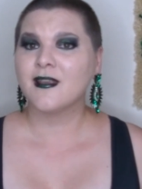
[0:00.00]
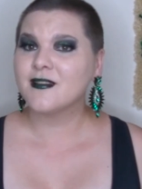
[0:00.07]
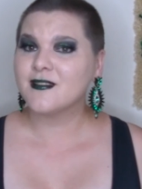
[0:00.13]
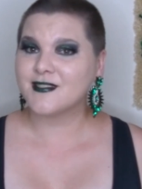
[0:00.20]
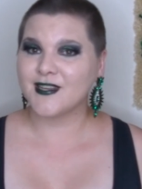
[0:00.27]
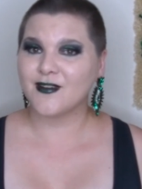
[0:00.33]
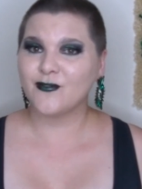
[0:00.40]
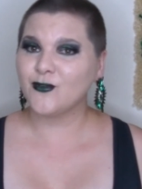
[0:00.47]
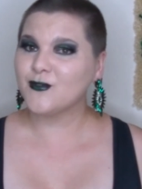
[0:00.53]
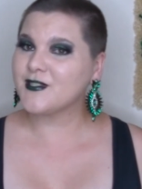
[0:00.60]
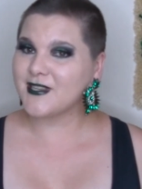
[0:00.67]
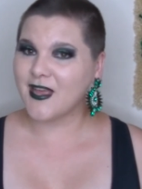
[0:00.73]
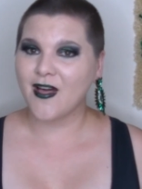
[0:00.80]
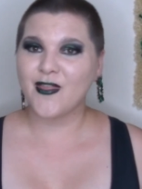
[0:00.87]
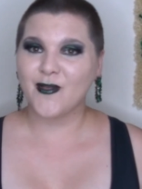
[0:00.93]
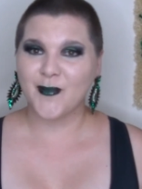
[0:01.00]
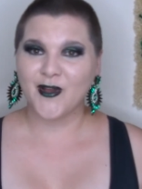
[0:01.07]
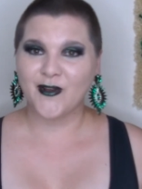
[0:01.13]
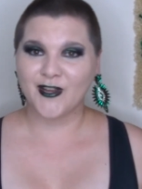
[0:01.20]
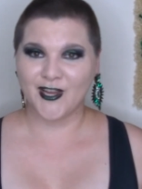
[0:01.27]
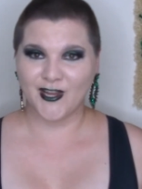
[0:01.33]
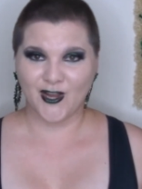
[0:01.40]
Several South
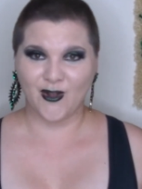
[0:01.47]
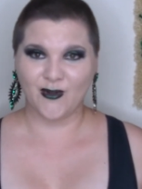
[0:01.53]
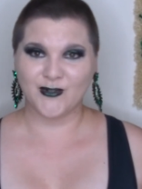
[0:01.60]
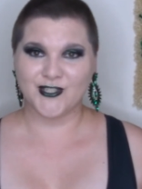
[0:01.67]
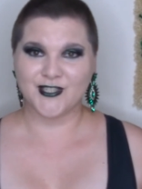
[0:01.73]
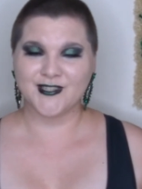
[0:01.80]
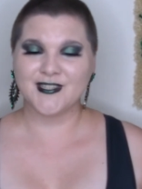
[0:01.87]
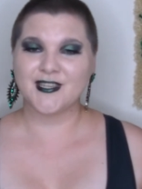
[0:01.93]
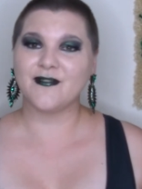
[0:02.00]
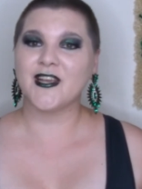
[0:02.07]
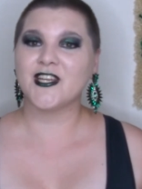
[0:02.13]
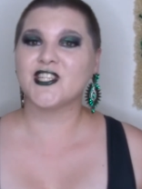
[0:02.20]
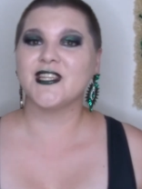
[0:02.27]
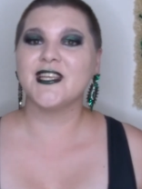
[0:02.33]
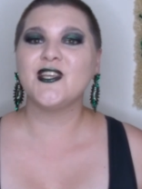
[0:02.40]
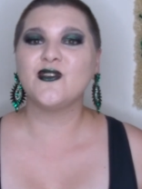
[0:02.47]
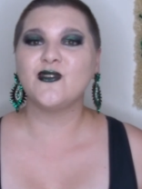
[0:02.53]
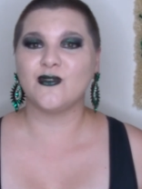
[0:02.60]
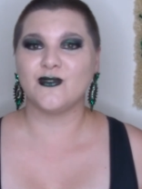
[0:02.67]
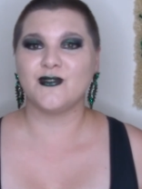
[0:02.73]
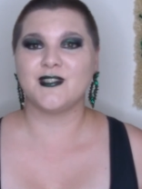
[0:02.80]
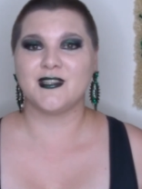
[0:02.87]
American cultures have actually
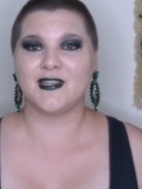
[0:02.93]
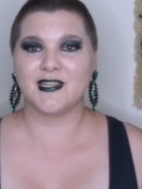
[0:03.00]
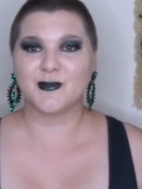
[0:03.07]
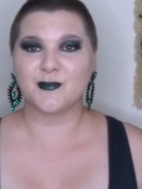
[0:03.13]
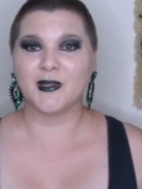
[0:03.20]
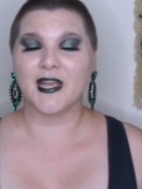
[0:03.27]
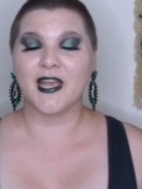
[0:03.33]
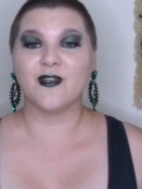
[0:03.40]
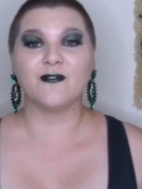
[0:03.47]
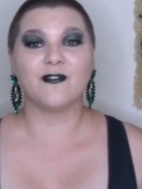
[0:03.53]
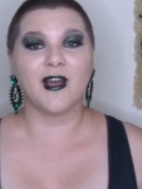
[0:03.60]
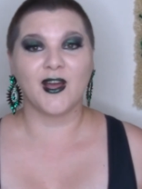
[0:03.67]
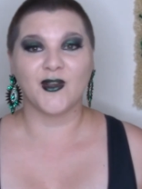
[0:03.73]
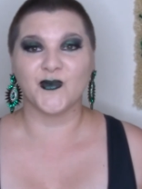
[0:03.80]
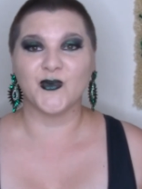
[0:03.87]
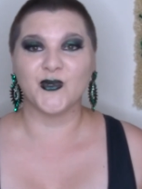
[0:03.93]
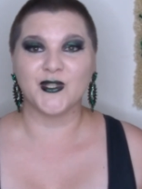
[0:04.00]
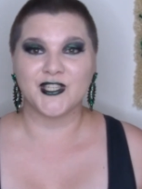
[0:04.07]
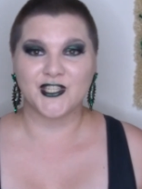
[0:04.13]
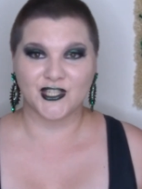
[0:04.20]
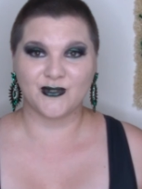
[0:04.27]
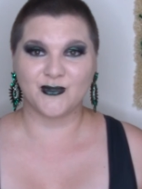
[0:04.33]
used this plant for
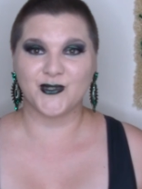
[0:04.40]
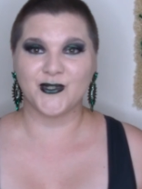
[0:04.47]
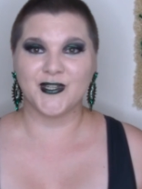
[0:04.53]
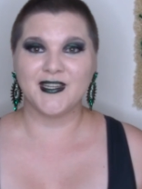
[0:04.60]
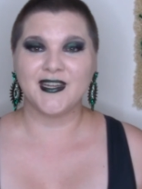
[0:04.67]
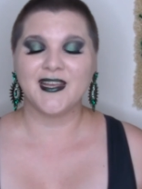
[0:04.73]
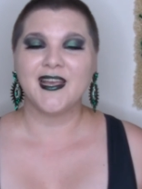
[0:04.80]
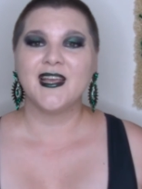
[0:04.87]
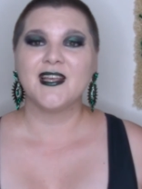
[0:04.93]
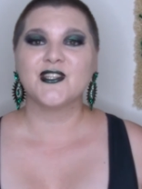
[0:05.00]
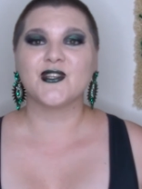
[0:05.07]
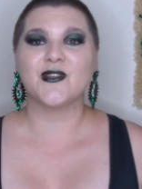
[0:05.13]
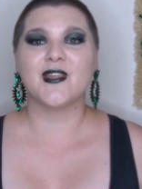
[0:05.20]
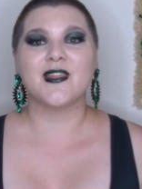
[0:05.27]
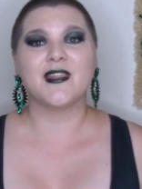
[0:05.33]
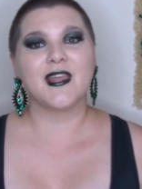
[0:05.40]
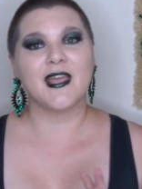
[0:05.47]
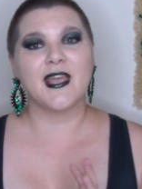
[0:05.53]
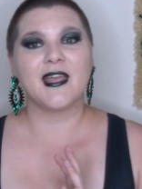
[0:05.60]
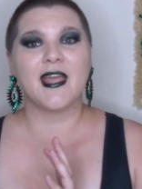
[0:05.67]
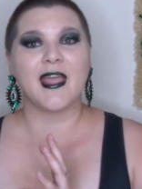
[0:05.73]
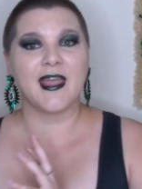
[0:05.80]
unruly children so that
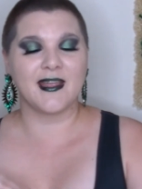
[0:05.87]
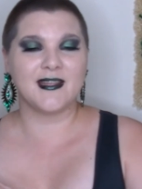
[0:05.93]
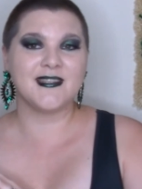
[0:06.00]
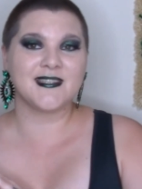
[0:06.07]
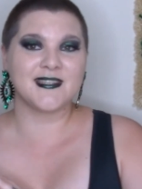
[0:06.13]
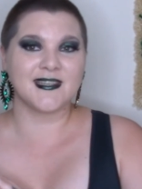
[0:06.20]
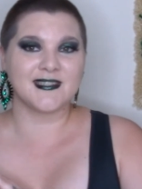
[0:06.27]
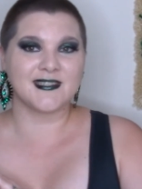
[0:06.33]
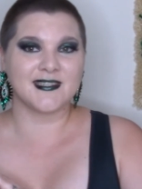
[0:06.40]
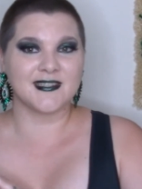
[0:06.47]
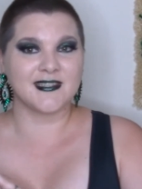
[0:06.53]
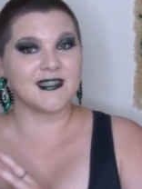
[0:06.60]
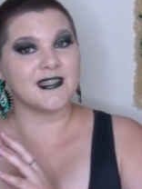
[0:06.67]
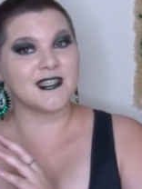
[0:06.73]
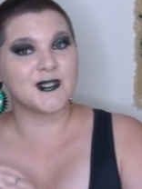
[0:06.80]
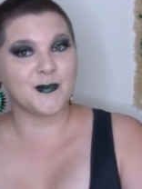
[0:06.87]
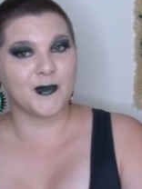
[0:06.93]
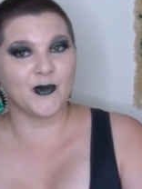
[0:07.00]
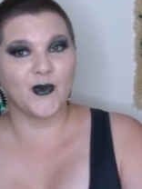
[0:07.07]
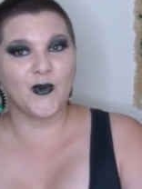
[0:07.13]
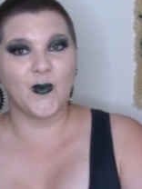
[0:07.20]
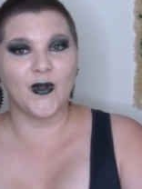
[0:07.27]
their ancestors in the
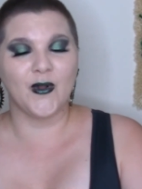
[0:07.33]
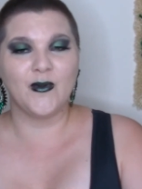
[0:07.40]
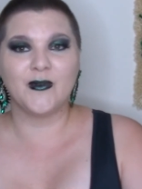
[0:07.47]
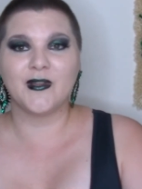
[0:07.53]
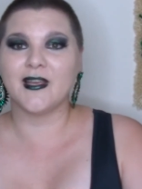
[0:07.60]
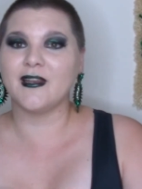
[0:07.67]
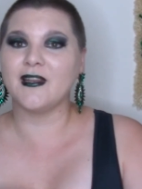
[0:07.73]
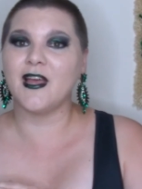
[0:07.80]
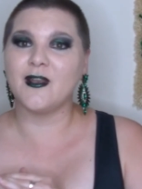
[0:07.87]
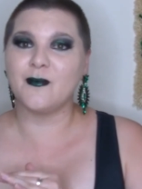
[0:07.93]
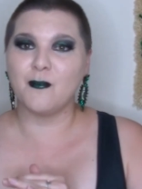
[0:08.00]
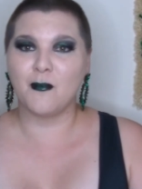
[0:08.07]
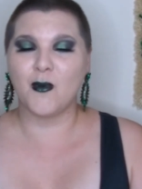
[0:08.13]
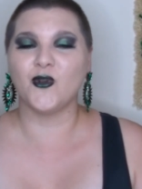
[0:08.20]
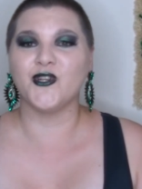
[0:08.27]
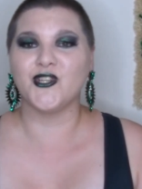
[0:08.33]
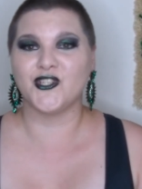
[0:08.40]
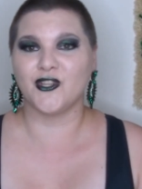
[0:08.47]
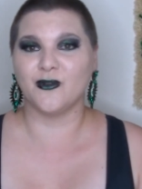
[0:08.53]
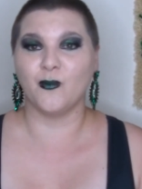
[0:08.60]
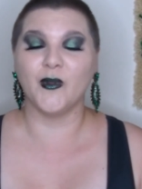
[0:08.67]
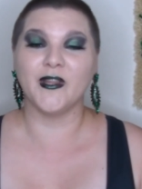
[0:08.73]
spirit world can admonish
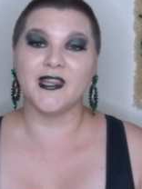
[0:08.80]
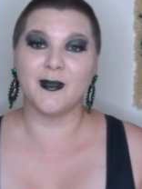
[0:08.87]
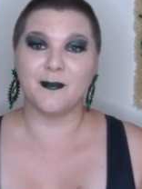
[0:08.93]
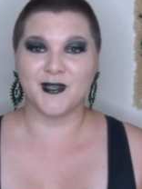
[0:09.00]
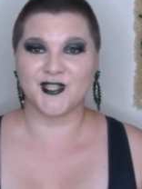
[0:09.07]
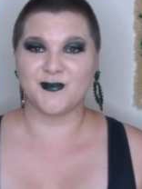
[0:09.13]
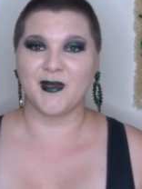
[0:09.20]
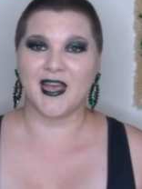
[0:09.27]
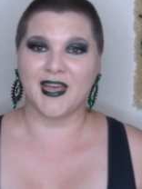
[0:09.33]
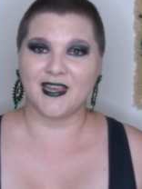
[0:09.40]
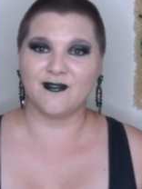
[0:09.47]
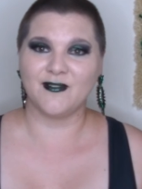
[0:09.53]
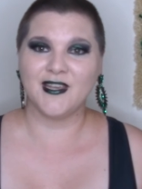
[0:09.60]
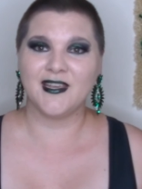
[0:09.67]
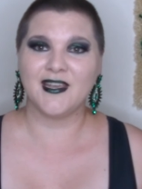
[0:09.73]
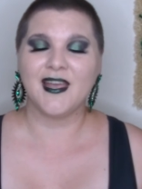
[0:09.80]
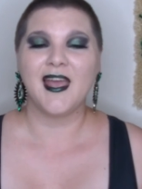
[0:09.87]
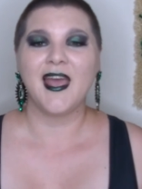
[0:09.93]
them when they're misbehaving,